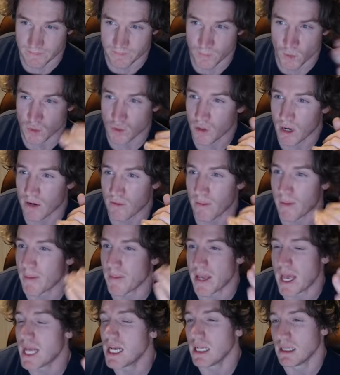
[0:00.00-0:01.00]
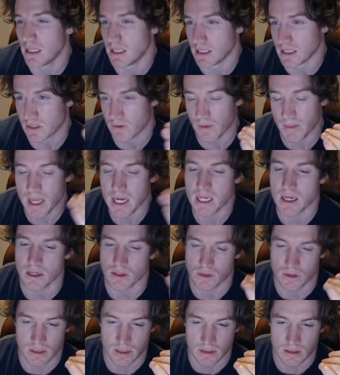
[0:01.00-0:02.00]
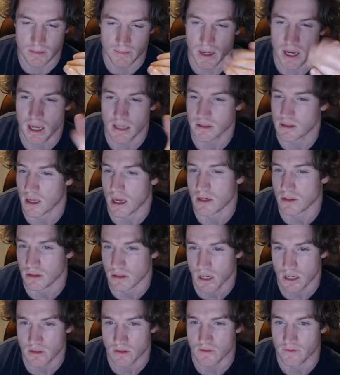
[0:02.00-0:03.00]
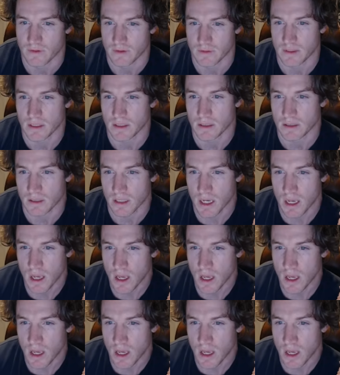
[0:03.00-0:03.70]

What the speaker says: Or try and remember any leaders from any countries past 100, 150 years.